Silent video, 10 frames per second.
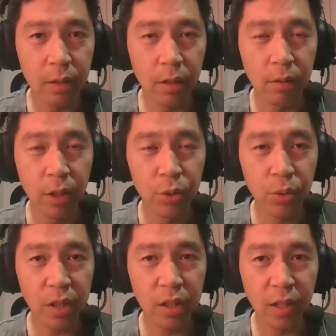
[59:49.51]
So
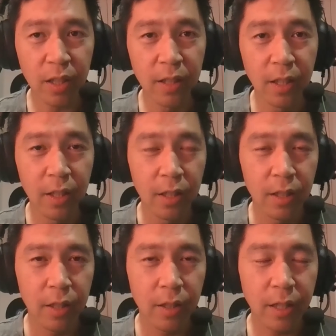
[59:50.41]
structurally,
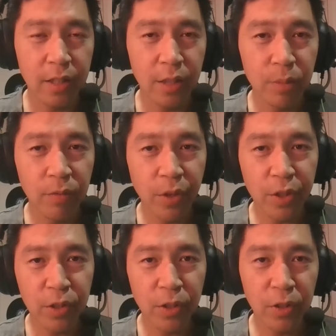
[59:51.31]
uh, that seems
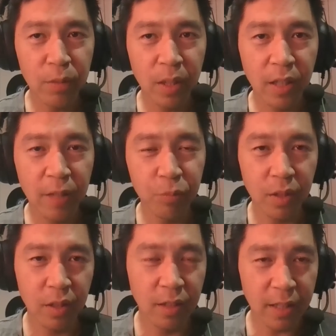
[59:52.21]
inflationary to me. And
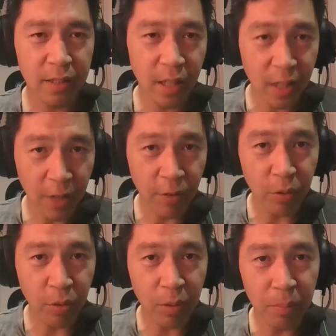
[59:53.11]
not saying that
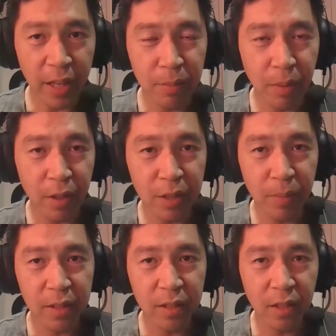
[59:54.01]
everyone buys bonds
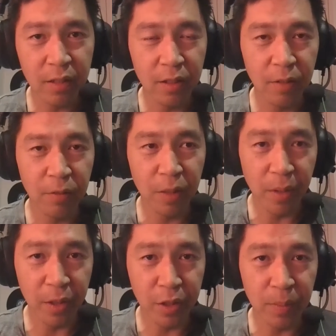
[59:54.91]
based on
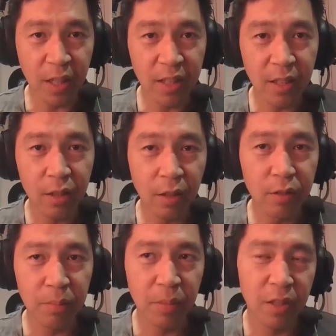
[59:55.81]
fundamentals because they
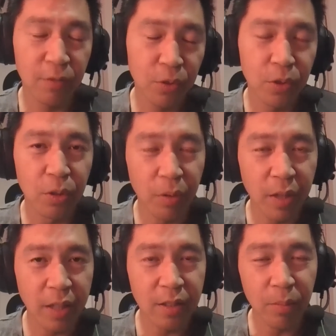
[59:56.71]
don't, but if you do,
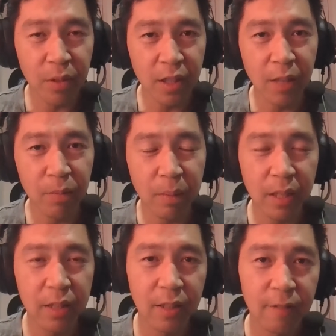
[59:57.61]
that's something to keep in
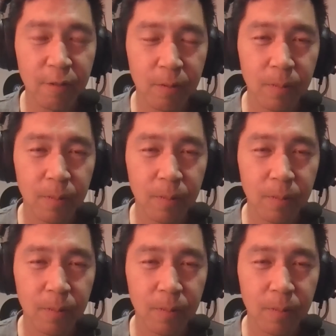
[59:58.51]
mind.